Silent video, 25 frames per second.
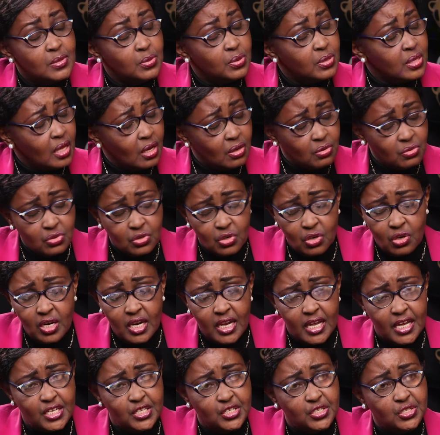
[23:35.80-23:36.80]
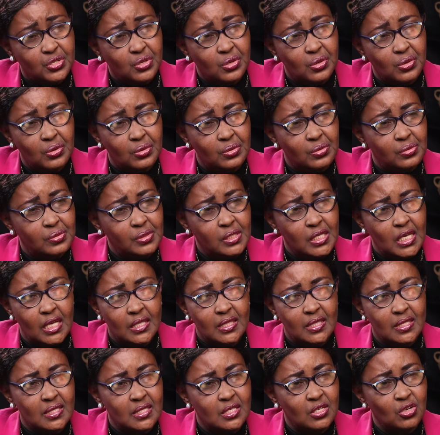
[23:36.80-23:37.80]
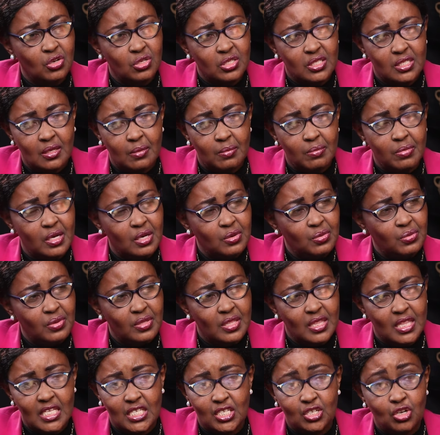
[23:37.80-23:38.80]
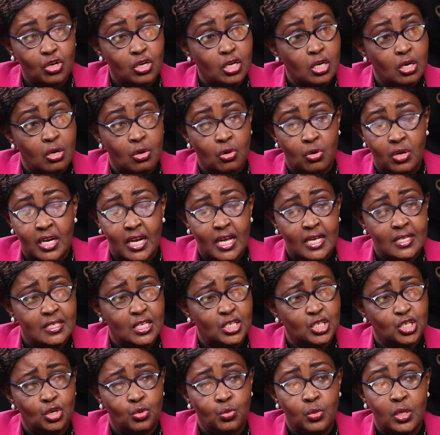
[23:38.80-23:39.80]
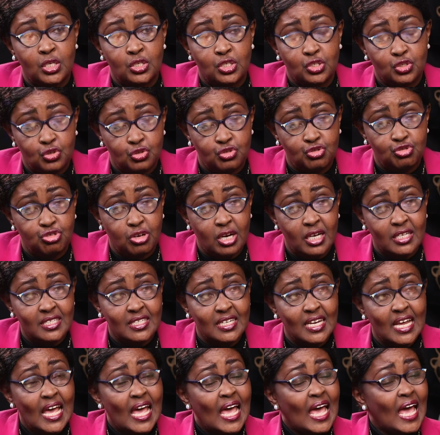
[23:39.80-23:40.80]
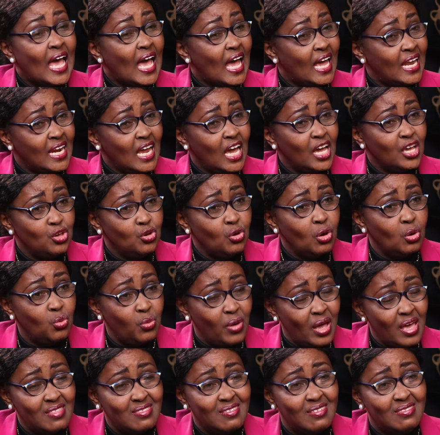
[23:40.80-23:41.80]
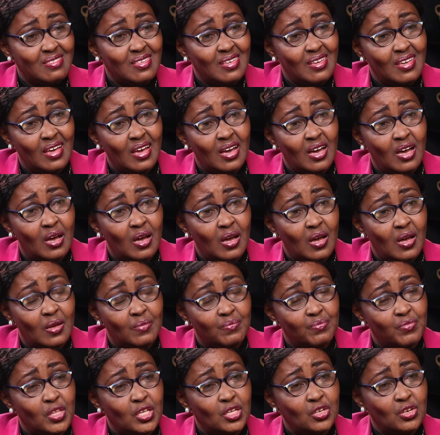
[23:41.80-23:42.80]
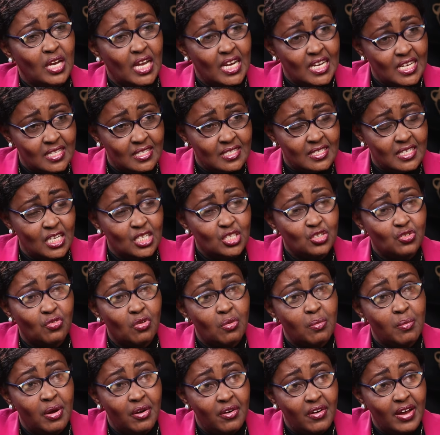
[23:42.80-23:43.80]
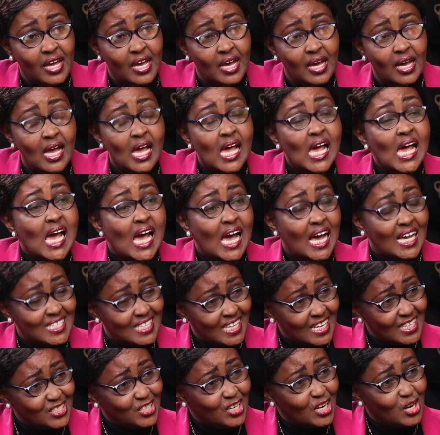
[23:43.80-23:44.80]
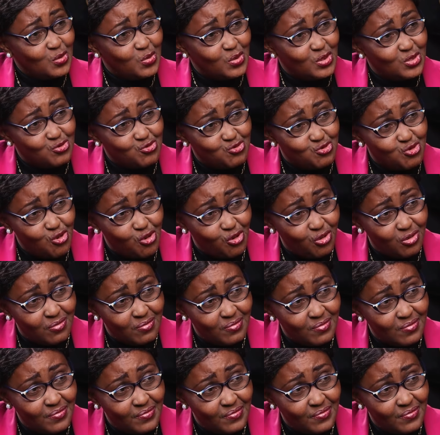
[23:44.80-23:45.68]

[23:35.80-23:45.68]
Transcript: Without knowledge. This is not an organization we should trust. And are you aware that the United States of America has actually withdrawn